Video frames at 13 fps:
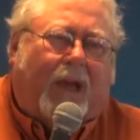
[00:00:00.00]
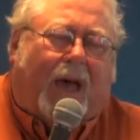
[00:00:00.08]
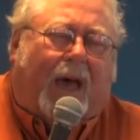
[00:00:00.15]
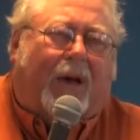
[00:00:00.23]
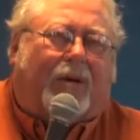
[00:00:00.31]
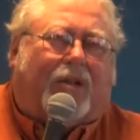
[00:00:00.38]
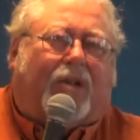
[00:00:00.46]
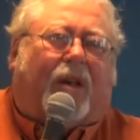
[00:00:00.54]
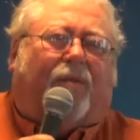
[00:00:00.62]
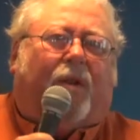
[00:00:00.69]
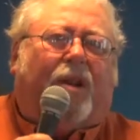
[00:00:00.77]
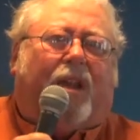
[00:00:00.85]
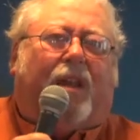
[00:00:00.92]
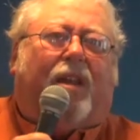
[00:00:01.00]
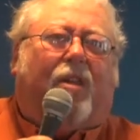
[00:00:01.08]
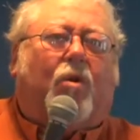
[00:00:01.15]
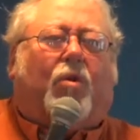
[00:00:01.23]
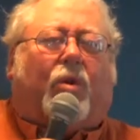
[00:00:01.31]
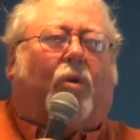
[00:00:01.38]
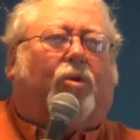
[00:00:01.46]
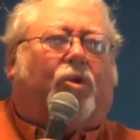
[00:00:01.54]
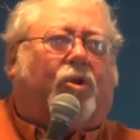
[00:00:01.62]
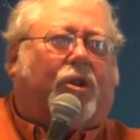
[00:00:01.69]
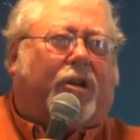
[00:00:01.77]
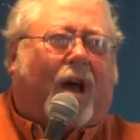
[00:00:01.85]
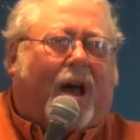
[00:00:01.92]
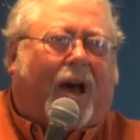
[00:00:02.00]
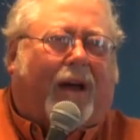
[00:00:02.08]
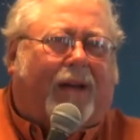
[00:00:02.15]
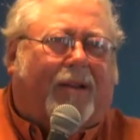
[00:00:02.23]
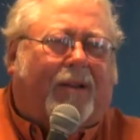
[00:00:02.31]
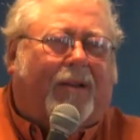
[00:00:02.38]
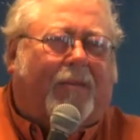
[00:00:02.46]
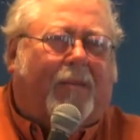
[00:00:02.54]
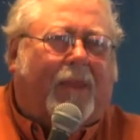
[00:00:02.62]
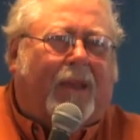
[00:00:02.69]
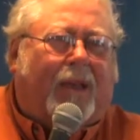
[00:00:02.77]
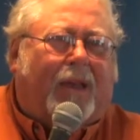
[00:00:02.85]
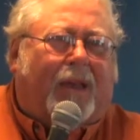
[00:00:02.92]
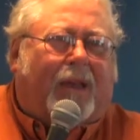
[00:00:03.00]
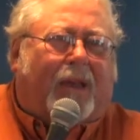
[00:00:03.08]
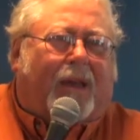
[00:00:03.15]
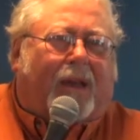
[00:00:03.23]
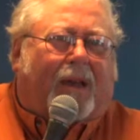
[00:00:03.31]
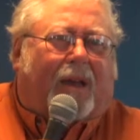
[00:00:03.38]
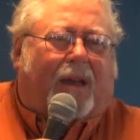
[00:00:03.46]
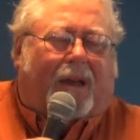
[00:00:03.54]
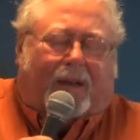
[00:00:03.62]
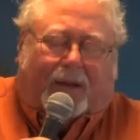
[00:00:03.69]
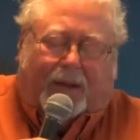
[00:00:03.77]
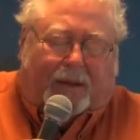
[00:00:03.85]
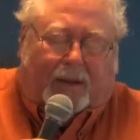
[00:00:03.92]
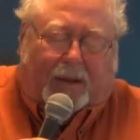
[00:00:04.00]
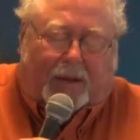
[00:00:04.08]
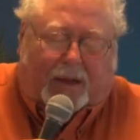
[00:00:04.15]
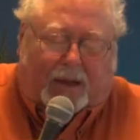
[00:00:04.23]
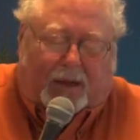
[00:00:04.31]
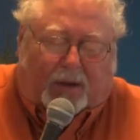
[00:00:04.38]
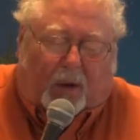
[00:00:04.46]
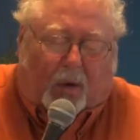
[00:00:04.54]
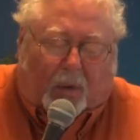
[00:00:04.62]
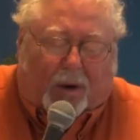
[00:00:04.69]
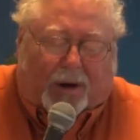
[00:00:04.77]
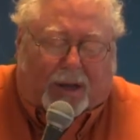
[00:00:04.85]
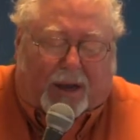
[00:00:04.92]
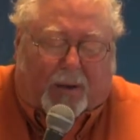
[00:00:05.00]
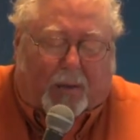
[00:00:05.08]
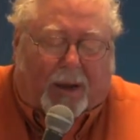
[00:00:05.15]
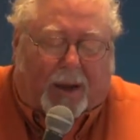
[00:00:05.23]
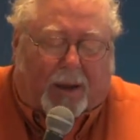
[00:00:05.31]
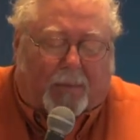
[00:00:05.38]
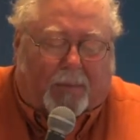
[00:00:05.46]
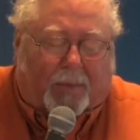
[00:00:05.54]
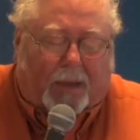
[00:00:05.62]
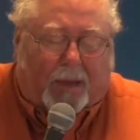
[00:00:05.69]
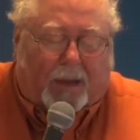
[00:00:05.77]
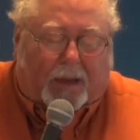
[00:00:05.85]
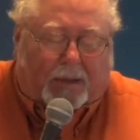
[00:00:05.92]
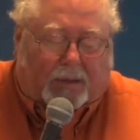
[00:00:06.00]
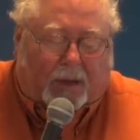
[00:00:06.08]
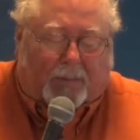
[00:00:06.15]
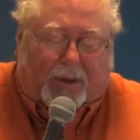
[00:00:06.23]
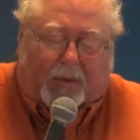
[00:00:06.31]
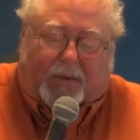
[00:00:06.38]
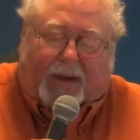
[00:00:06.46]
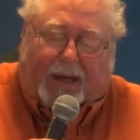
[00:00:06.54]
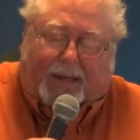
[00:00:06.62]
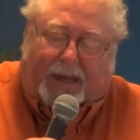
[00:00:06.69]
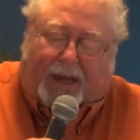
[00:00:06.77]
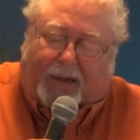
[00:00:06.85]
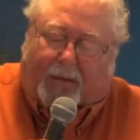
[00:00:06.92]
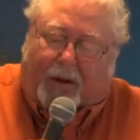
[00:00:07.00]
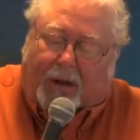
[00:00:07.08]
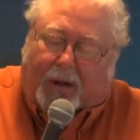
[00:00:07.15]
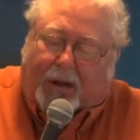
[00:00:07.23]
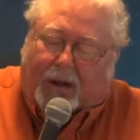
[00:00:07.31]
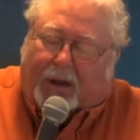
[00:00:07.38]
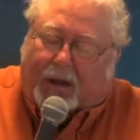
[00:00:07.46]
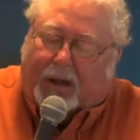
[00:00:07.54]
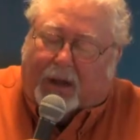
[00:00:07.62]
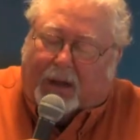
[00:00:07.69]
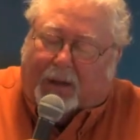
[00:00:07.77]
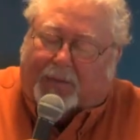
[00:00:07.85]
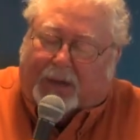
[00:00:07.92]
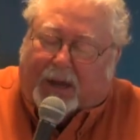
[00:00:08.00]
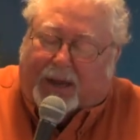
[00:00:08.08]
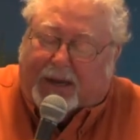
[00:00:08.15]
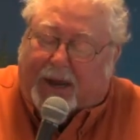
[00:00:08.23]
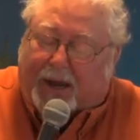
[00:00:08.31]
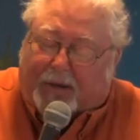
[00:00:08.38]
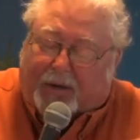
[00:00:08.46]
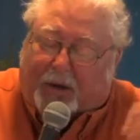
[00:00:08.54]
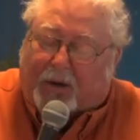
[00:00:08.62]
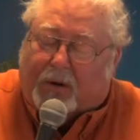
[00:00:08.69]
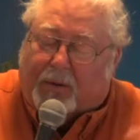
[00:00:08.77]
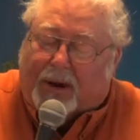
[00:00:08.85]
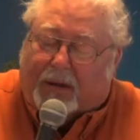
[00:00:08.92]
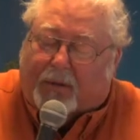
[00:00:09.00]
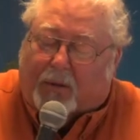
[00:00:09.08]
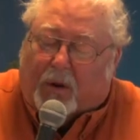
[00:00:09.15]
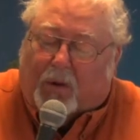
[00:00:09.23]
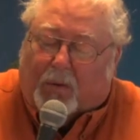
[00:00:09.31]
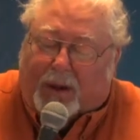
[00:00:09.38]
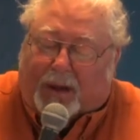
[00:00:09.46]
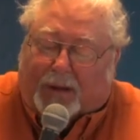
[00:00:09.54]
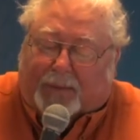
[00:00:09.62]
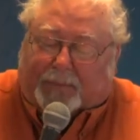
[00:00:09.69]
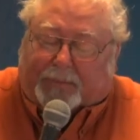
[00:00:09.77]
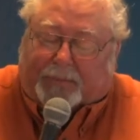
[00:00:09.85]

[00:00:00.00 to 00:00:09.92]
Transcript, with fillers: How is suffering getting you closer to God? Uh, it don't work that way. Some people got that uh, upside down, turned around the wrong way.